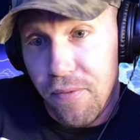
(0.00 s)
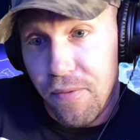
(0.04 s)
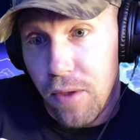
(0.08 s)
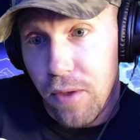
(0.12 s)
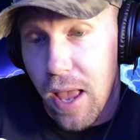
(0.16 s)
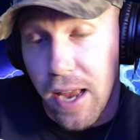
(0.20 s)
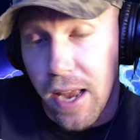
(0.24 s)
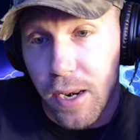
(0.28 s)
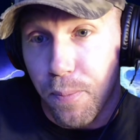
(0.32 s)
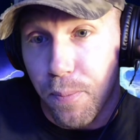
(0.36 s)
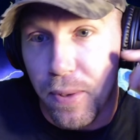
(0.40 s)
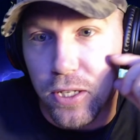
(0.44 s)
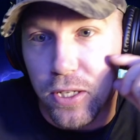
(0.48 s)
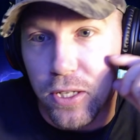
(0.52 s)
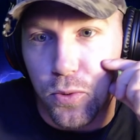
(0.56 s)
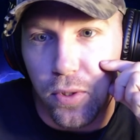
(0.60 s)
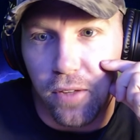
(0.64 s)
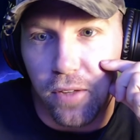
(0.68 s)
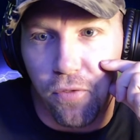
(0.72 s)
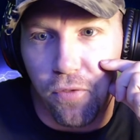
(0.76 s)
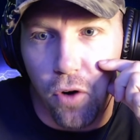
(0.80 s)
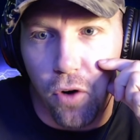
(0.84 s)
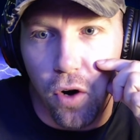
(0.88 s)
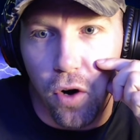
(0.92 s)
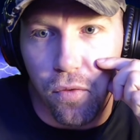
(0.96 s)
had to piss
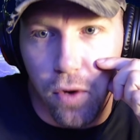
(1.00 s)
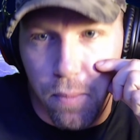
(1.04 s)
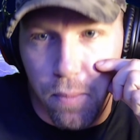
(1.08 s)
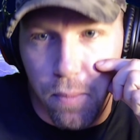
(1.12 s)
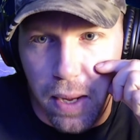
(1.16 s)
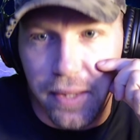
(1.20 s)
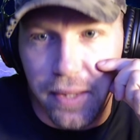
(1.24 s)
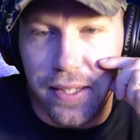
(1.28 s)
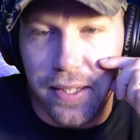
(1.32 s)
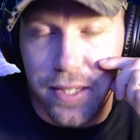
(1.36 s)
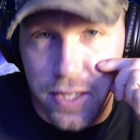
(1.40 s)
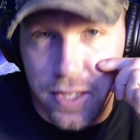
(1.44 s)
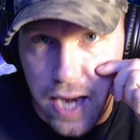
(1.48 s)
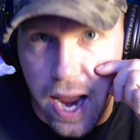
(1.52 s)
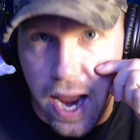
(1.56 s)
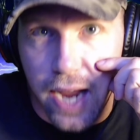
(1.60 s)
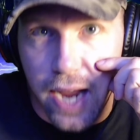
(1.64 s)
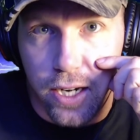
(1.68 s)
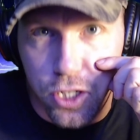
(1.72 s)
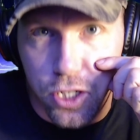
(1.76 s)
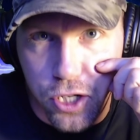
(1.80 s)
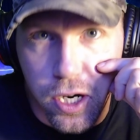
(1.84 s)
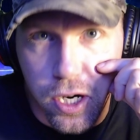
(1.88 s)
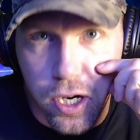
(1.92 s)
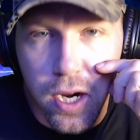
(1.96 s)
with for over a month is
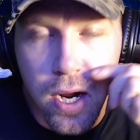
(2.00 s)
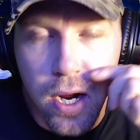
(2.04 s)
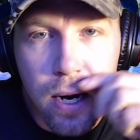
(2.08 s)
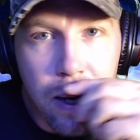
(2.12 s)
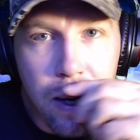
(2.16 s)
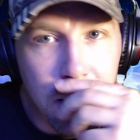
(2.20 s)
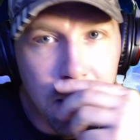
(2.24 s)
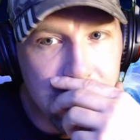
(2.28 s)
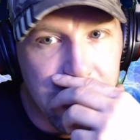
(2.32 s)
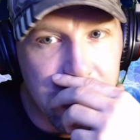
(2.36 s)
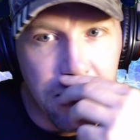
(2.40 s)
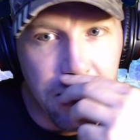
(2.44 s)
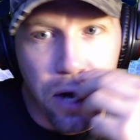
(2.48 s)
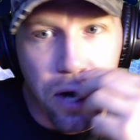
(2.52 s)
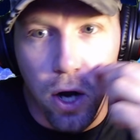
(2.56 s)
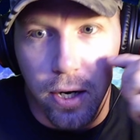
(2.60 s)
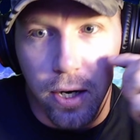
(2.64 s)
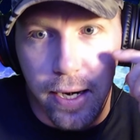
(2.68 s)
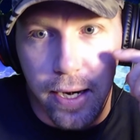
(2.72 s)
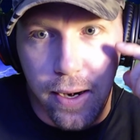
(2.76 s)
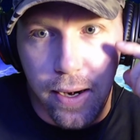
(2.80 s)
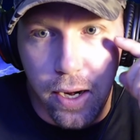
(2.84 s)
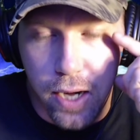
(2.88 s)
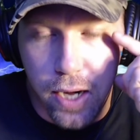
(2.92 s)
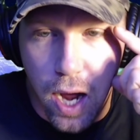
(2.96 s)
Dash because I called
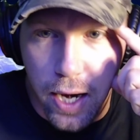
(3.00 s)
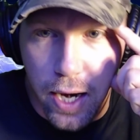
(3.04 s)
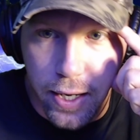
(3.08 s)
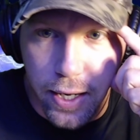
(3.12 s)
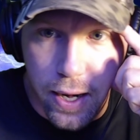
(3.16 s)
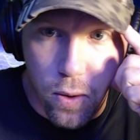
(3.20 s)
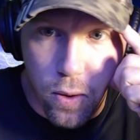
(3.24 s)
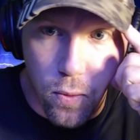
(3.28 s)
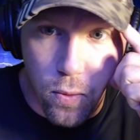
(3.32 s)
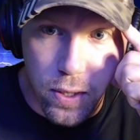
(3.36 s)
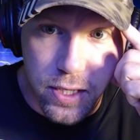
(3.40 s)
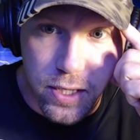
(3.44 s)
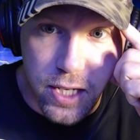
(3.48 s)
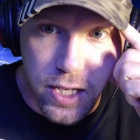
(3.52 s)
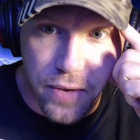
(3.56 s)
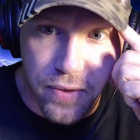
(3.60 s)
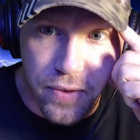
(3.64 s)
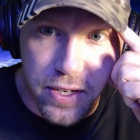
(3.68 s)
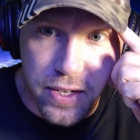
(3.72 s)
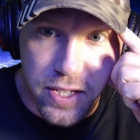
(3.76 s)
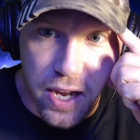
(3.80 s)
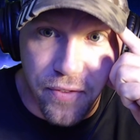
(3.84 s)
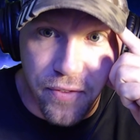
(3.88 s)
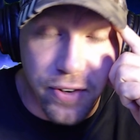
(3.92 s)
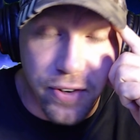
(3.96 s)
it caught it at
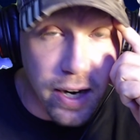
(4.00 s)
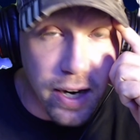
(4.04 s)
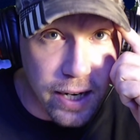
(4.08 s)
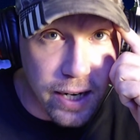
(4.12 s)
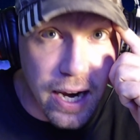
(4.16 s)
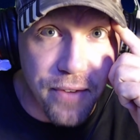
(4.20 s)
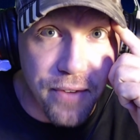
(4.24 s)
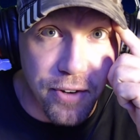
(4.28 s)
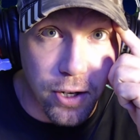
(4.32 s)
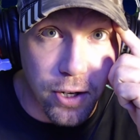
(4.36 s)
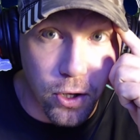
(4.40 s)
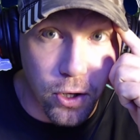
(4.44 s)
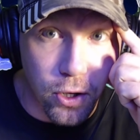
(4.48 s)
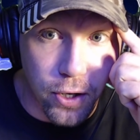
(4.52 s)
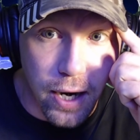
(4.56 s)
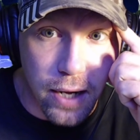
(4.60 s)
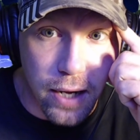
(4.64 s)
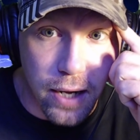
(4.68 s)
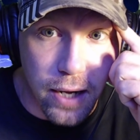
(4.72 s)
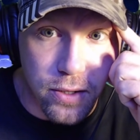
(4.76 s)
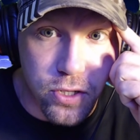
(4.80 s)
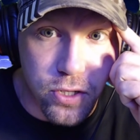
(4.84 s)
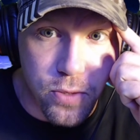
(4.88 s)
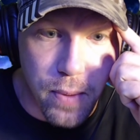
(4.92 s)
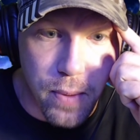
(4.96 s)
177 and I gave an alert
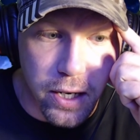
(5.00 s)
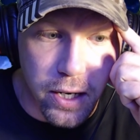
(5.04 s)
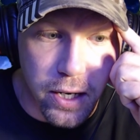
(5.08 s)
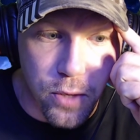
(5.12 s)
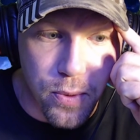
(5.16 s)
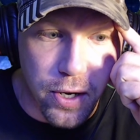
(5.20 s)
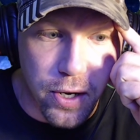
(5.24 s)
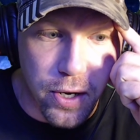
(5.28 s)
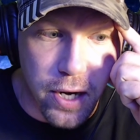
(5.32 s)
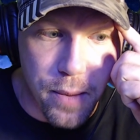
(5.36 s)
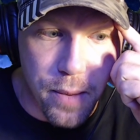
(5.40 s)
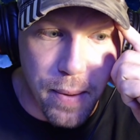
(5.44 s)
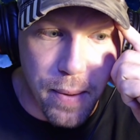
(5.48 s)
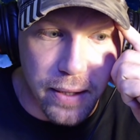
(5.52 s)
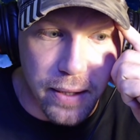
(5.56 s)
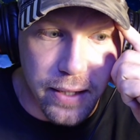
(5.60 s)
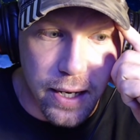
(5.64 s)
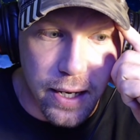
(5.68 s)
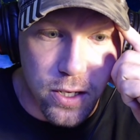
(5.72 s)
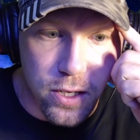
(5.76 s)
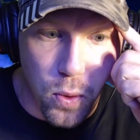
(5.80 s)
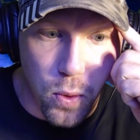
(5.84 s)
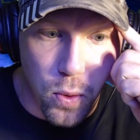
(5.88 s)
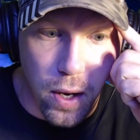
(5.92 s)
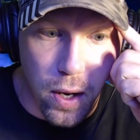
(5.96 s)
out to my community about that
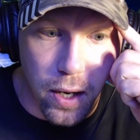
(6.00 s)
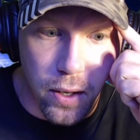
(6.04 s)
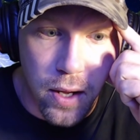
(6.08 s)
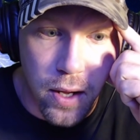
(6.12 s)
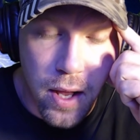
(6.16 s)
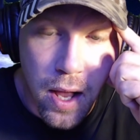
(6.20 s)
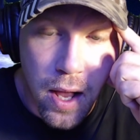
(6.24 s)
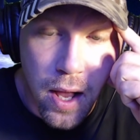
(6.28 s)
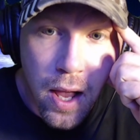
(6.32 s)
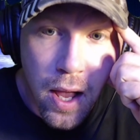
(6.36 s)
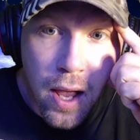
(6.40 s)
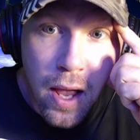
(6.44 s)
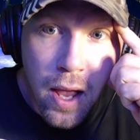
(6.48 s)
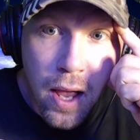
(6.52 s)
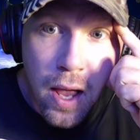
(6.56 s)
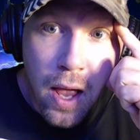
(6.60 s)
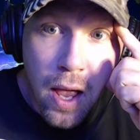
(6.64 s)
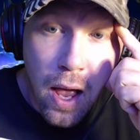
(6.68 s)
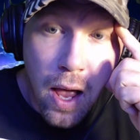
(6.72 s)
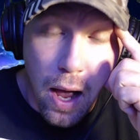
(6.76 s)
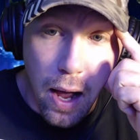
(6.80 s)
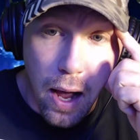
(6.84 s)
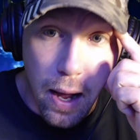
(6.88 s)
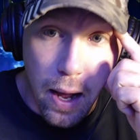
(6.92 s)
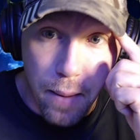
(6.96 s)
as well.
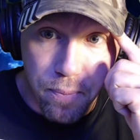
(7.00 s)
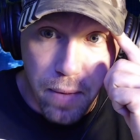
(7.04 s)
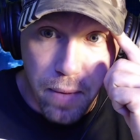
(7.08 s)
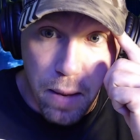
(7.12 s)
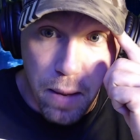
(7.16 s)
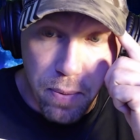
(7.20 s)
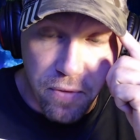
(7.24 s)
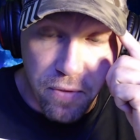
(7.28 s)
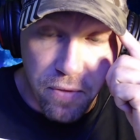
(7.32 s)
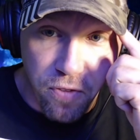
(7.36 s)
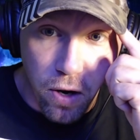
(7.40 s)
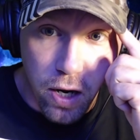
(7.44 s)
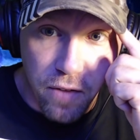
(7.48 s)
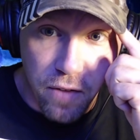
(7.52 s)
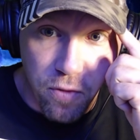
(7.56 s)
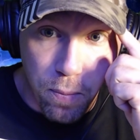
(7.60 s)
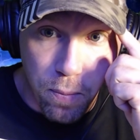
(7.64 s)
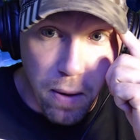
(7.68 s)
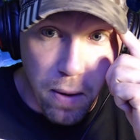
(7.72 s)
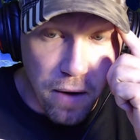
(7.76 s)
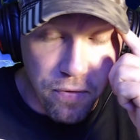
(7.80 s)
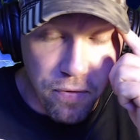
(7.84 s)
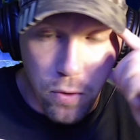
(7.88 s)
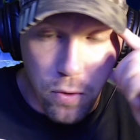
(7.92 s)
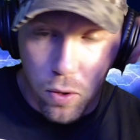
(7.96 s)
Um, I've been far enough a
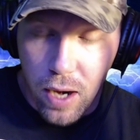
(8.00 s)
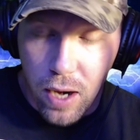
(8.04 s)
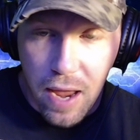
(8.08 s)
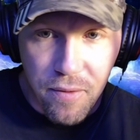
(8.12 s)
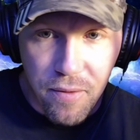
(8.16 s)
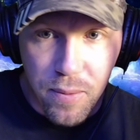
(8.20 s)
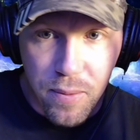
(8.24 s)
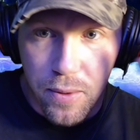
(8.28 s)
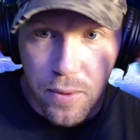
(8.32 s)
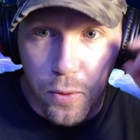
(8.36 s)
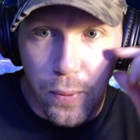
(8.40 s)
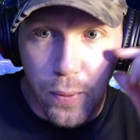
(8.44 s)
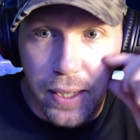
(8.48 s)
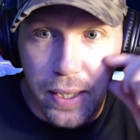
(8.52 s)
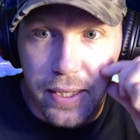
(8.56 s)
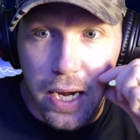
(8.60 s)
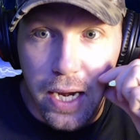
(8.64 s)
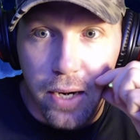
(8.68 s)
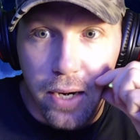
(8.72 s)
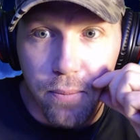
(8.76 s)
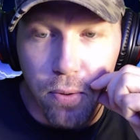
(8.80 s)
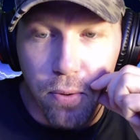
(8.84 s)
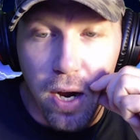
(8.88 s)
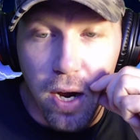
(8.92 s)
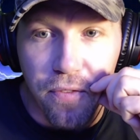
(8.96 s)
profit where I haven't been wicked
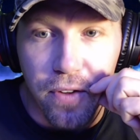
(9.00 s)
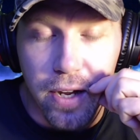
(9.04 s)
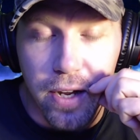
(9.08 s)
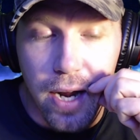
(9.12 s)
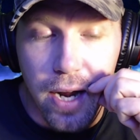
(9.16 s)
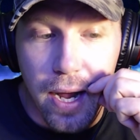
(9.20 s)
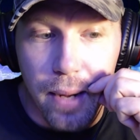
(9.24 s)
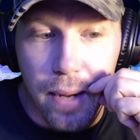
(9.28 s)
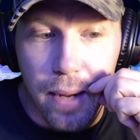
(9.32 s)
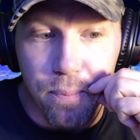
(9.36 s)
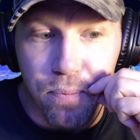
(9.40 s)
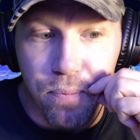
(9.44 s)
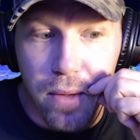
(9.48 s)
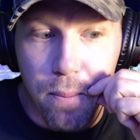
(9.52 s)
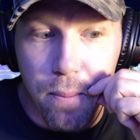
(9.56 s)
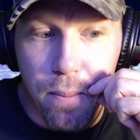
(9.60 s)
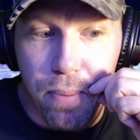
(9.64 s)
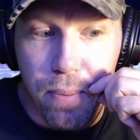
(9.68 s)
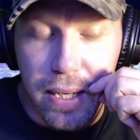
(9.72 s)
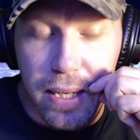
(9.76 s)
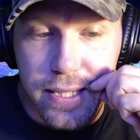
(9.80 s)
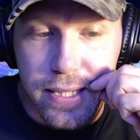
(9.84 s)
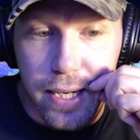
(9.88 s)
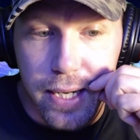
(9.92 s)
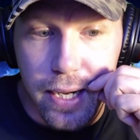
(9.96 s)
out in profit. Um,
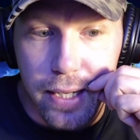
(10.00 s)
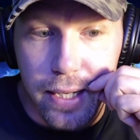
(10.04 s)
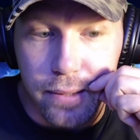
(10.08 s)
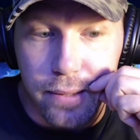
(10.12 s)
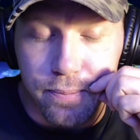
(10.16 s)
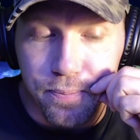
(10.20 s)
but uh,